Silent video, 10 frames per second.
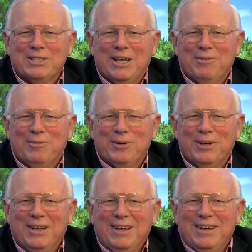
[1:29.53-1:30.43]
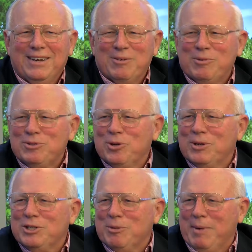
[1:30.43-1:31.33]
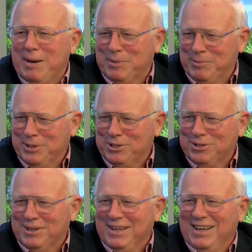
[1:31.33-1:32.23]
Sanford on what was known as the MAP Commission.